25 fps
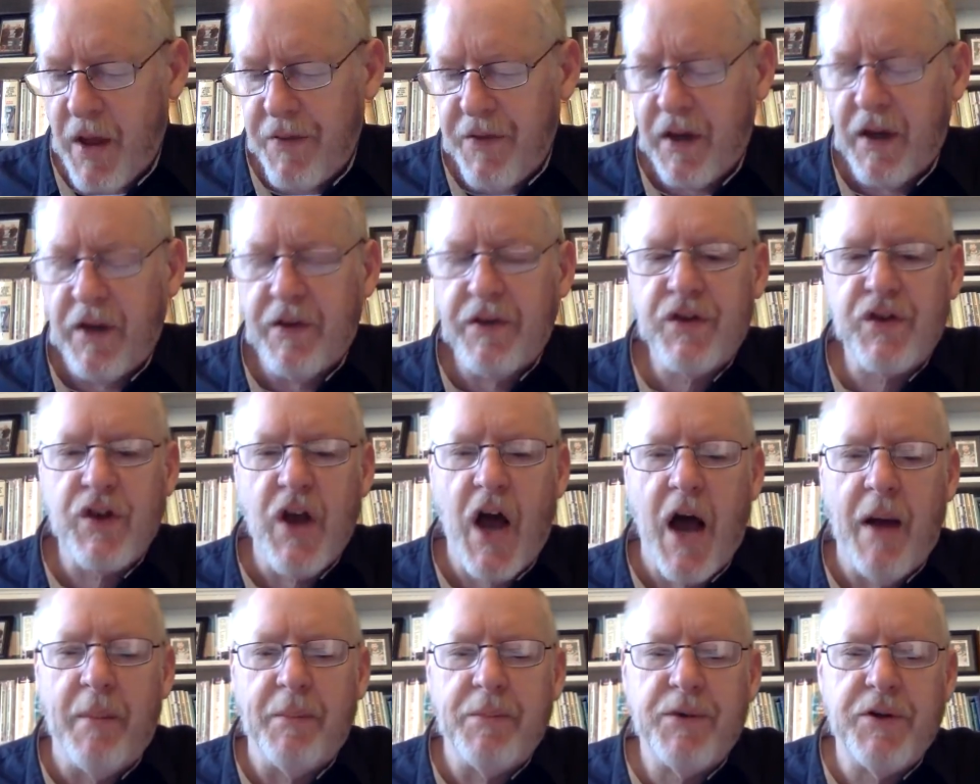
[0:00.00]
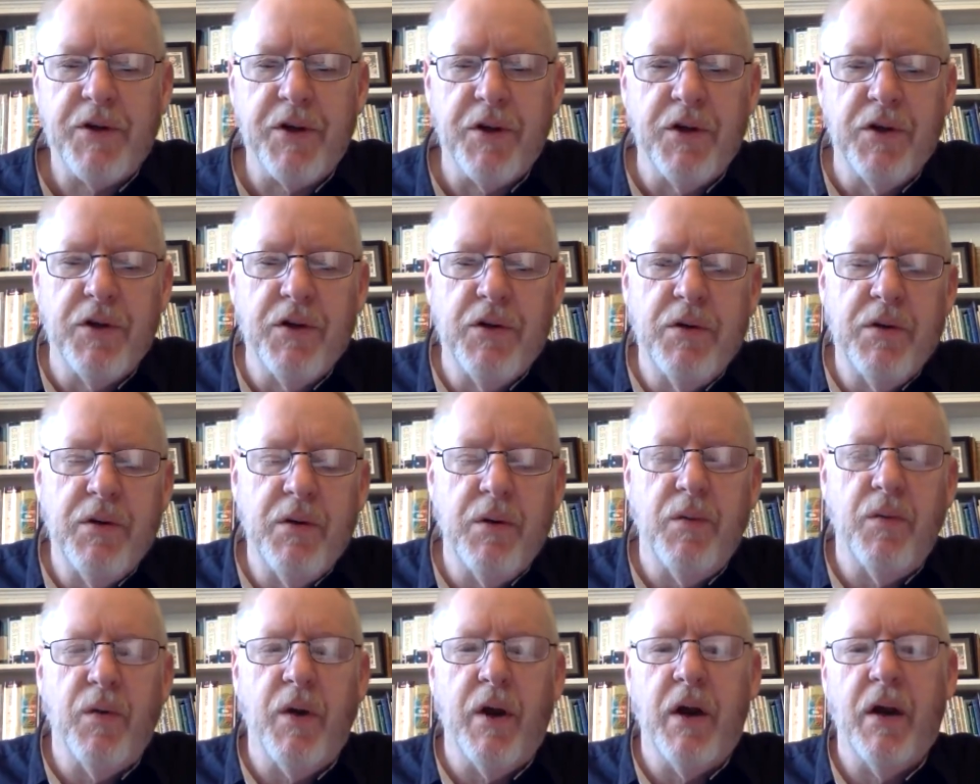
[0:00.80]
think of Psalm 2,
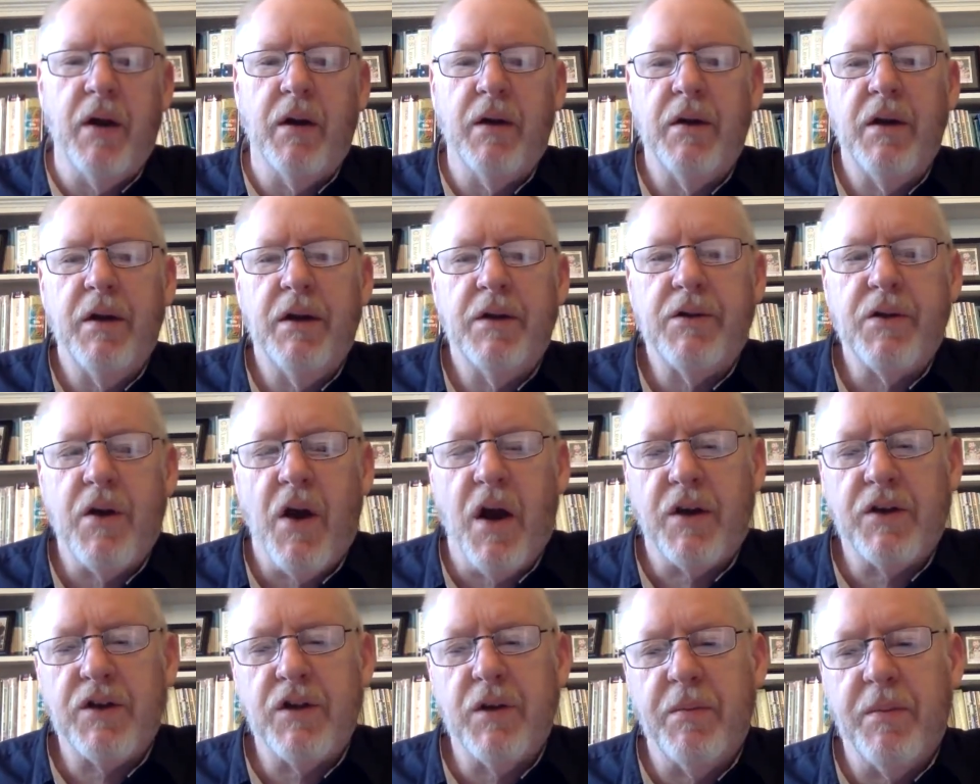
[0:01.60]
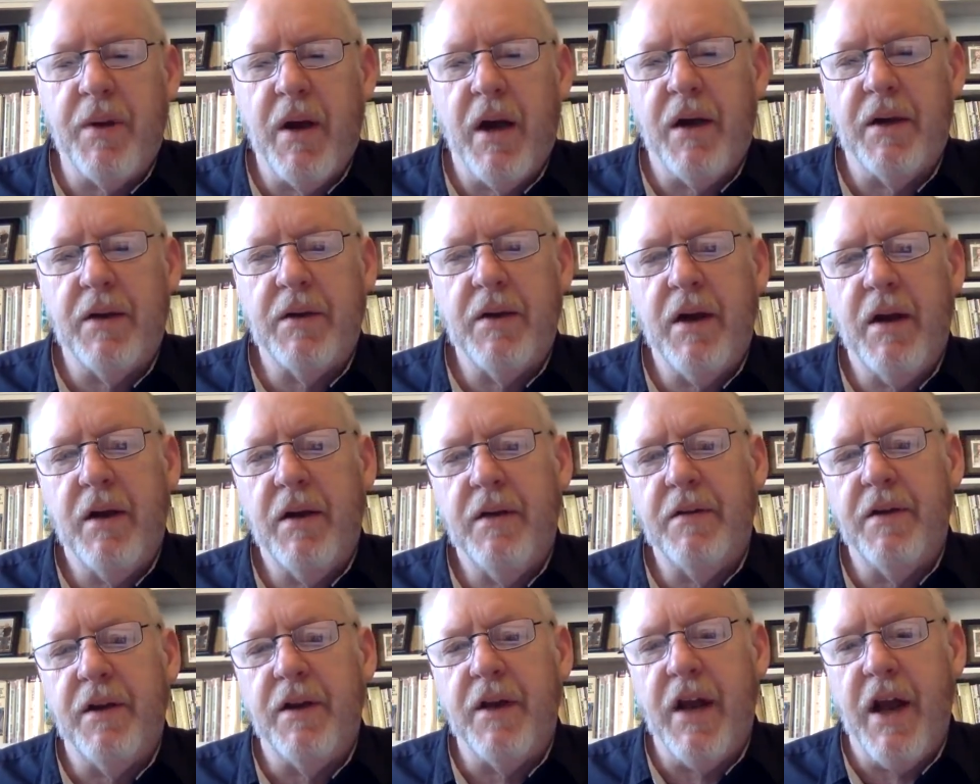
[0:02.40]
where it talks about
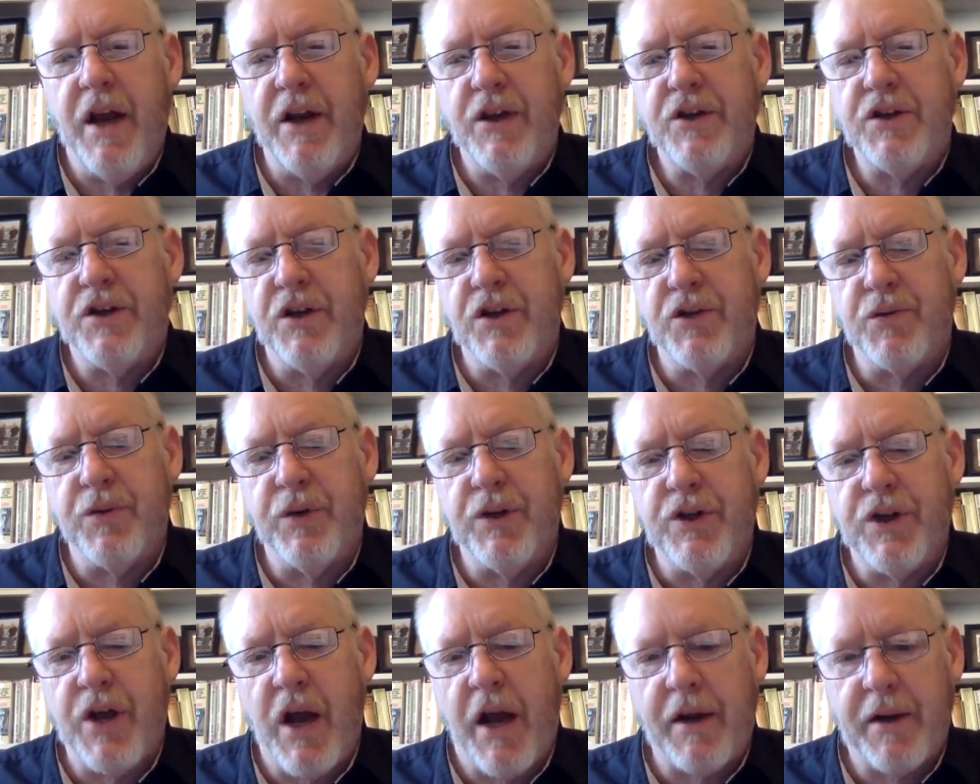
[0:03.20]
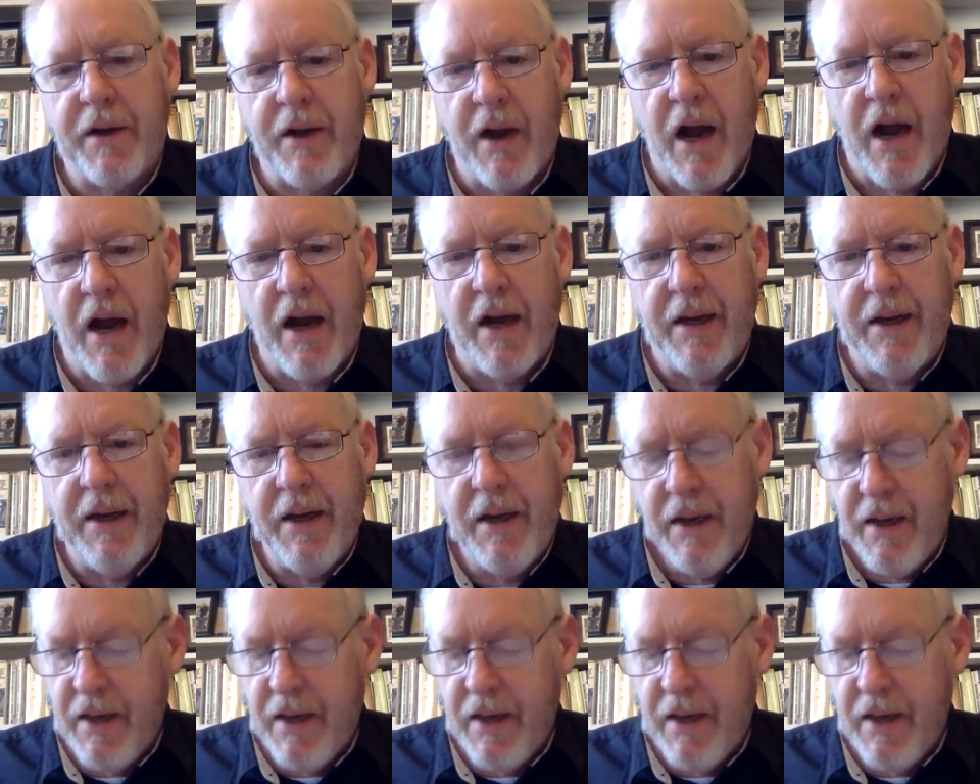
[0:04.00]
the nations reject God,